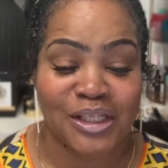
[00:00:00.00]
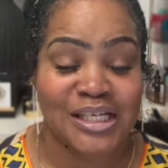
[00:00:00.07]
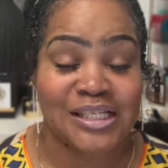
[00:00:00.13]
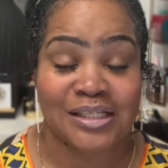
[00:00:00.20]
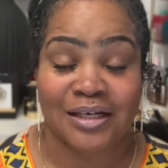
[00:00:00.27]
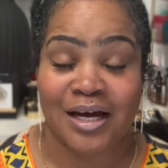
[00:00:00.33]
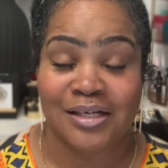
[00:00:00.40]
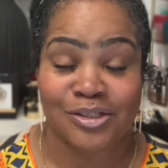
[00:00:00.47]
These
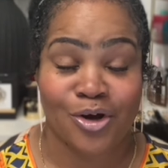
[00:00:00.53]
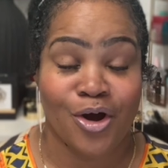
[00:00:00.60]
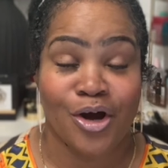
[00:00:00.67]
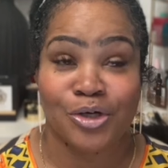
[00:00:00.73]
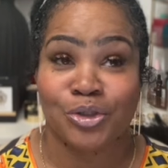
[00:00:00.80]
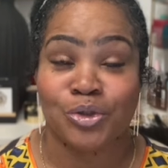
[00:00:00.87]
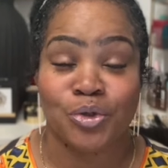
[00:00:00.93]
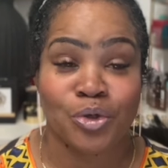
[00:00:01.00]
slots
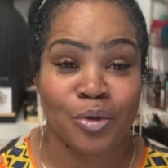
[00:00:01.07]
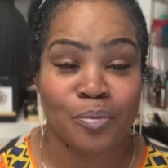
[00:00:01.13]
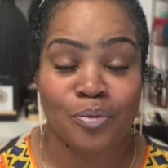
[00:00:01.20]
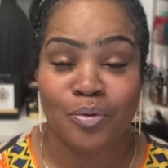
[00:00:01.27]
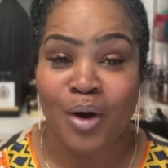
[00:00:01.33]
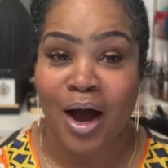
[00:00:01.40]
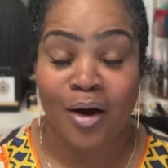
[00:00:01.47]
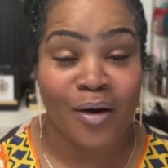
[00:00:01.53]
are
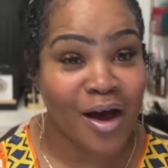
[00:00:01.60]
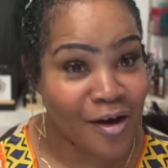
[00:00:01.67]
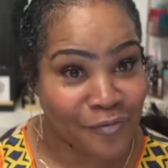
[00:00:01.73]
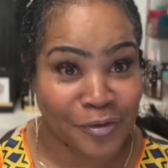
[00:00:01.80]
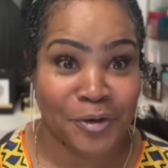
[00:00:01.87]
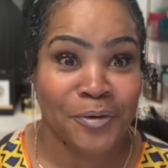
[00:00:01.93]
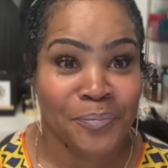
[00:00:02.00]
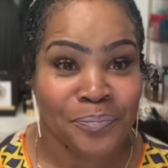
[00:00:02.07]
adorable.
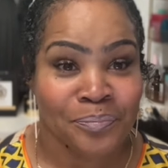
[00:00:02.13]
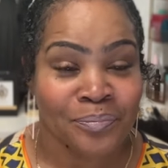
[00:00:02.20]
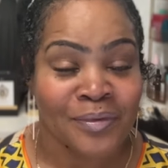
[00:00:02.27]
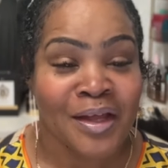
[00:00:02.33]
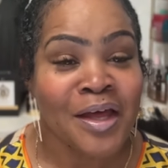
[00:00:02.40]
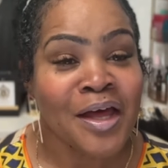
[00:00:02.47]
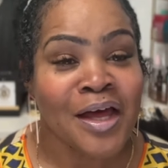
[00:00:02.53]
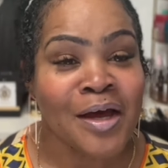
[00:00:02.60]
However,
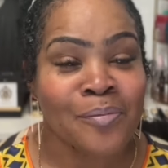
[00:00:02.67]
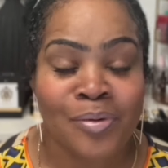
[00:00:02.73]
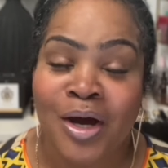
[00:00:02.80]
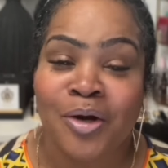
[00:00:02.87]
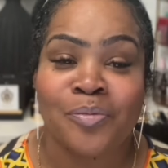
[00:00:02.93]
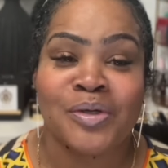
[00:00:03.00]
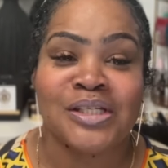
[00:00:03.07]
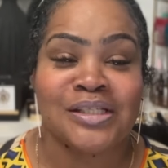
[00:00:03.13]

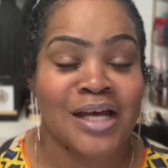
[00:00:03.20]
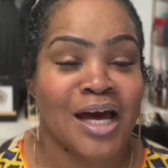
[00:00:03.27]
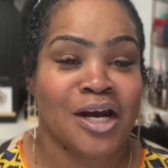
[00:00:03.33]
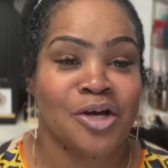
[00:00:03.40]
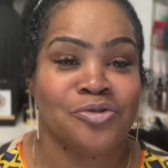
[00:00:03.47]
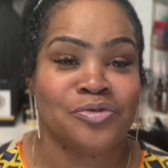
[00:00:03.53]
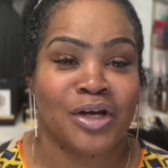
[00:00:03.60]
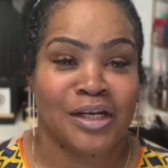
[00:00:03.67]
Prada wants
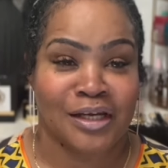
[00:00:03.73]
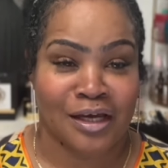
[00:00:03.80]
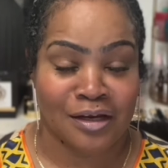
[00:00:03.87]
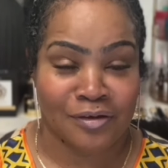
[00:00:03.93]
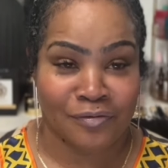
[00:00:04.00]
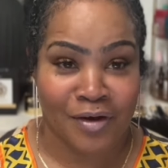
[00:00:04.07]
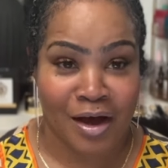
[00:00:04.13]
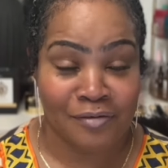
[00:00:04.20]

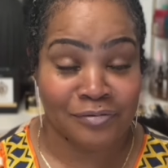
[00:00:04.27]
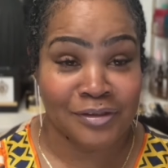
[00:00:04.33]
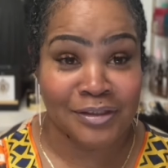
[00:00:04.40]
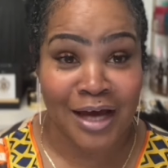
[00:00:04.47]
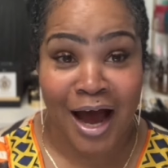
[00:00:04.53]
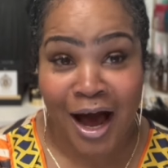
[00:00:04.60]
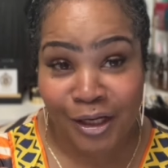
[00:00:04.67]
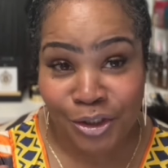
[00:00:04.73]

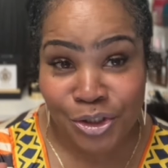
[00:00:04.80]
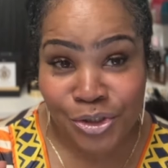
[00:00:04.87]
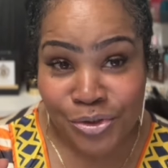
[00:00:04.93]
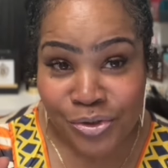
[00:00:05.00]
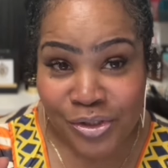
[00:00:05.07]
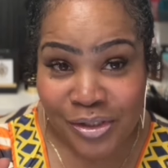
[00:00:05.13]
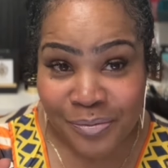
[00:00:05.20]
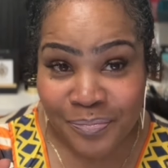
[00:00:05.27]

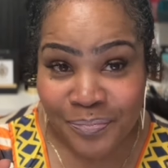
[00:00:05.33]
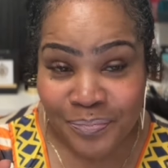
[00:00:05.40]
$995.